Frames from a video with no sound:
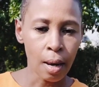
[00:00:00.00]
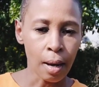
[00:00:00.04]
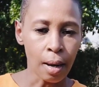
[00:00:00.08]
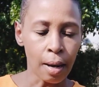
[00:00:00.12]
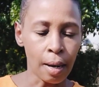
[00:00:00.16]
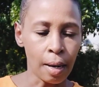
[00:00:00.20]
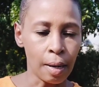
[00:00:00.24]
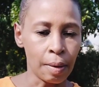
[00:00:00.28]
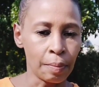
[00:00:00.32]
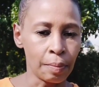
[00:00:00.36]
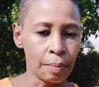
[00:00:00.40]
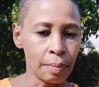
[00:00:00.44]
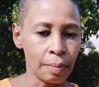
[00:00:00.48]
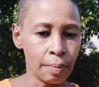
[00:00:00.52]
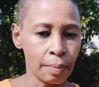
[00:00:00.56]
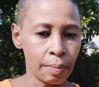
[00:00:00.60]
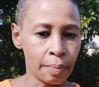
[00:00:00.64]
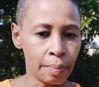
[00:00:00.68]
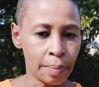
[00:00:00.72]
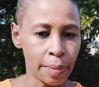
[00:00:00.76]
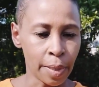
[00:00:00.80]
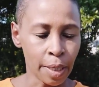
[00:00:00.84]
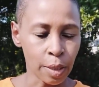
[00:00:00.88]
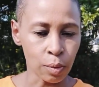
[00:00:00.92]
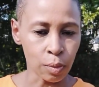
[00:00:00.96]

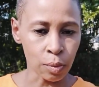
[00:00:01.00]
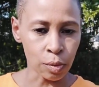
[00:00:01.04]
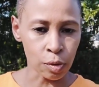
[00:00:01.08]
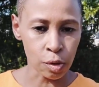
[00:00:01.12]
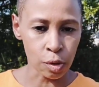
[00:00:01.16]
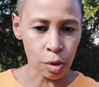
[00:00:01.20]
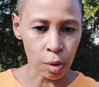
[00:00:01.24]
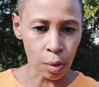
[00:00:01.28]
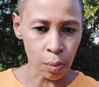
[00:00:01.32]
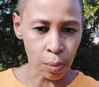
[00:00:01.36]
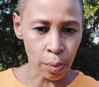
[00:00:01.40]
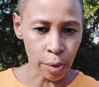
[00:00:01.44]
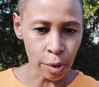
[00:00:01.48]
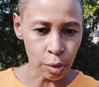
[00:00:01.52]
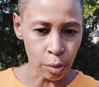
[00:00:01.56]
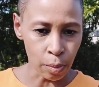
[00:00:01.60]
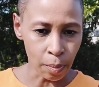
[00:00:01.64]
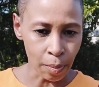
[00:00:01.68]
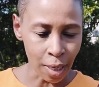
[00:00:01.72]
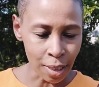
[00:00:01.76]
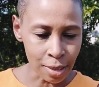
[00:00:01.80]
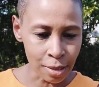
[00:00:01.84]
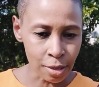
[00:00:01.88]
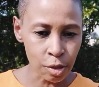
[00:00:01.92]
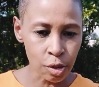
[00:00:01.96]
But also when your
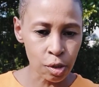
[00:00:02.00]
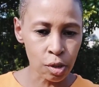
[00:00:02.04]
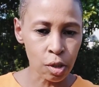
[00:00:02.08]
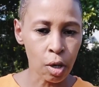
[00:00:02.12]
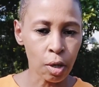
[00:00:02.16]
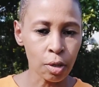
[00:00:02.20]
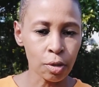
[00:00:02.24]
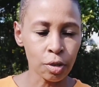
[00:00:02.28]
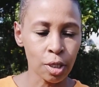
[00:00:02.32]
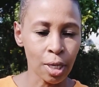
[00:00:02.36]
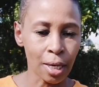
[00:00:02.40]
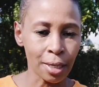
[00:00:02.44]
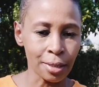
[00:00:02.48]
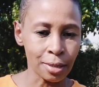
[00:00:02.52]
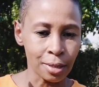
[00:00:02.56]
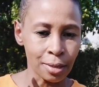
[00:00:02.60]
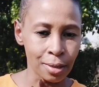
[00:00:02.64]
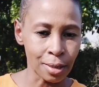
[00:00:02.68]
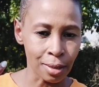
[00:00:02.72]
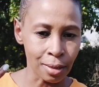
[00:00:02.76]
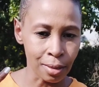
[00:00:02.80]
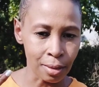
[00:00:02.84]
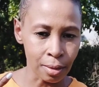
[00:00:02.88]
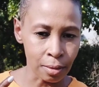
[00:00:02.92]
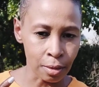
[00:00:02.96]
muscles contract,
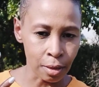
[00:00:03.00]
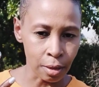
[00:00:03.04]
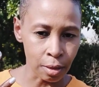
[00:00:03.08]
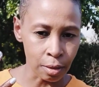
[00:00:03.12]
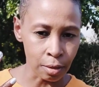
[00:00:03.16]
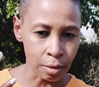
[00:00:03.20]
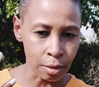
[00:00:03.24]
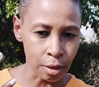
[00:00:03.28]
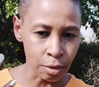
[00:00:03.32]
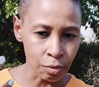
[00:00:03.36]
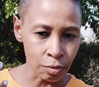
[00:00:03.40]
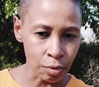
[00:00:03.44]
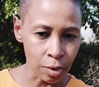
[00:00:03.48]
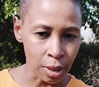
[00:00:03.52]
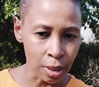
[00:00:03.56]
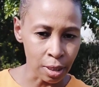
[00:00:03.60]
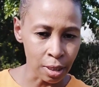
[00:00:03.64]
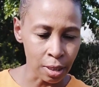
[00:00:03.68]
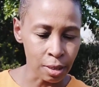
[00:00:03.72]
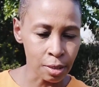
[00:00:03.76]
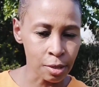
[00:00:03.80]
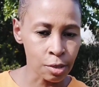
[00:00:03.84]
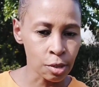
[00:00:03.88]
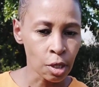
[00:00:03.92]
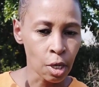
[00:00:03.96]
they
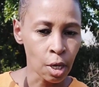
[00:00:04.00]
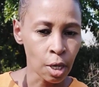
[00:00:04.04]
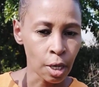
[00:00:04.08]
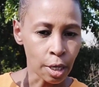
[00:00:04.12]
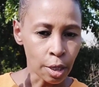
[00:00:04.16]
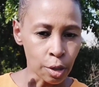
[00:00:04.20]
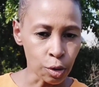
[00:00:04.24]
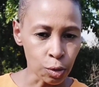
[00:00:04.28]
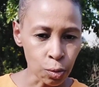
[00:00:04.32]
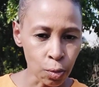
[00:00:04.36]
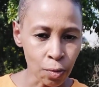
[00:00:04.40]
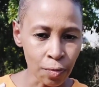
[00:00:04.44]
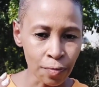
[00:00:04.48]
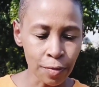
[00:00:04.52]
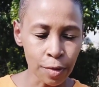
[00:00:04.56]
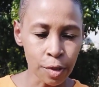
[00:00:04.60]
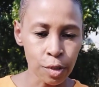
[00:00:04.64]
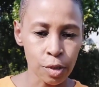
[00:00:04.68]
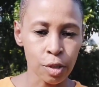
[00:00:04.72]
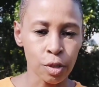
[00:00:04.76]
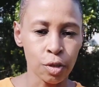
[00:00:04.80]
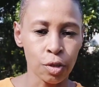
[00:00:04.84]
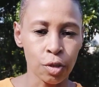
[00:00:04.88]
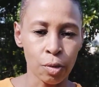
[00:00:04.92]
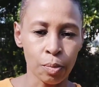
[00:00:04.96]
release
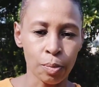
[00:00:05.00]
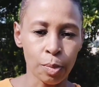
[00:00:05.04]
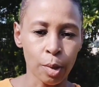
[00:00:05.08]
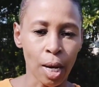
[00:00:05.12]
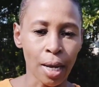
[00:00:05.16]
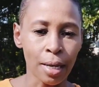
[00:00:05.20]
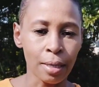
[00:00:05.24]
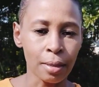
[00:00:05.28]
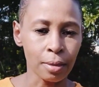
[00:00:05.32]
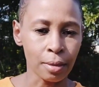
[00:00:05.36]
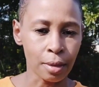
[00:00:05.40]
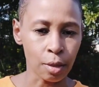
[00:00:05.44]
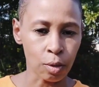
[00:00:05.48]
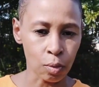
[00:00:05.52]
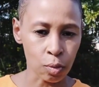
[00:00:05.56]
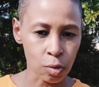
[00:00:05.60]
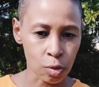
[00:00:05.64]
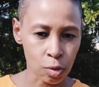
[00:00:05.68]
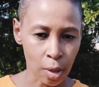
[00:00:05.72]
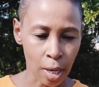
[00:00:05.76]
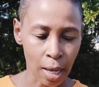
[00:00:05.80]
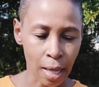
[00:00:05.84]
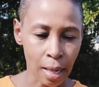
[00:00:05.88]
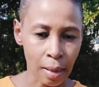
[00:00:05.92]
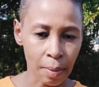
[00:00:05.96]
endorphins in your brain. They
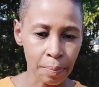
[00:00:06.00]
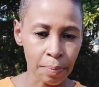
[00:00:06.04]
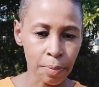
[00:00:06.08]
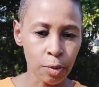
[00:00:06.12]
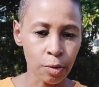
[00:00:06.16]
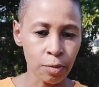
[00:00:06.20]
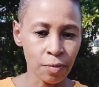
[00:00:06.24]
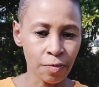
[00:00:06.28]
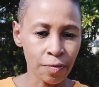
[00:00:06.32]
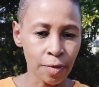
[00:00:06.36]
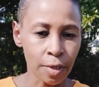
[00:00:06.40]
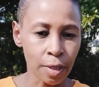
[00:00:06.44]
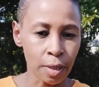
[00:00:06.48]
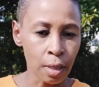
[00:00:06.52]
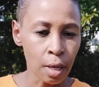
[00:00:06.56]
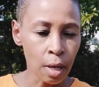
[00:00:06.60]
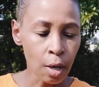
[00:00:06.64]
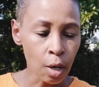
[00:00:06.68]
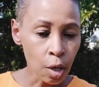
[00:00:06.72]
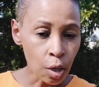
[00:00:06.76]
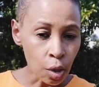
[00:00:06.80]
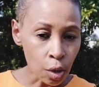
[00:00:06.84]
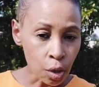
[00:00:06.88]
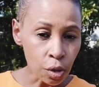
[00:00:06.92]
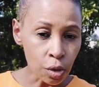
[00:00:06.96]
also help you feel
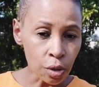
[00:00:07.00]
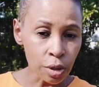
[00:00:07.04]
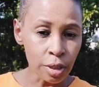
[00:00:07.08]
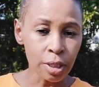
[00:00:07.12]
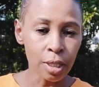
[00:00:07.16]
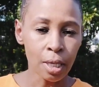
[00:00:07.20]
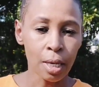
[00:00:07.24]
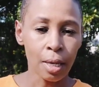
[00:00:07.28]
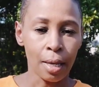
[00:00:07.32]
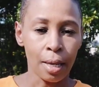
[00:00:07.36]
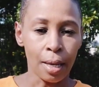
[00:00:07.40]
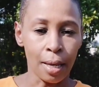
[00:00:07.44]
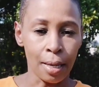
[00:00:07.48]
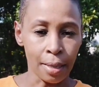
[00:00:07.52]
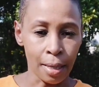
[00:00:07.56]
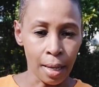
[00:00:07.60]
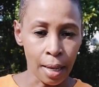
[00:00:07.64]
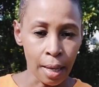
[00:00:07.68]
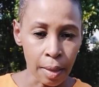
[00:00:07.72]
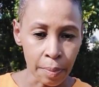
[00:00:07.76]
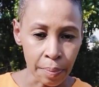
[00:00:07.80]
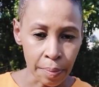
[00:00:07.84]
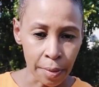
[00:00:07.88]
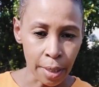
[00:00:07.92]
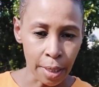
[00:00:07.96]
good and
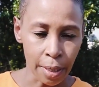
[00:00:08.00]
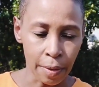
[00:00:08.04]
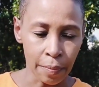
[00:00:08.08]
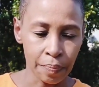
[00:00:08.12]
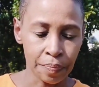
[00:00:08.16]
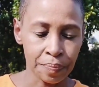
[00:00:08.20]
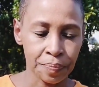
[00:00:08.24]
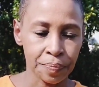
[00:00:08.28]
happier.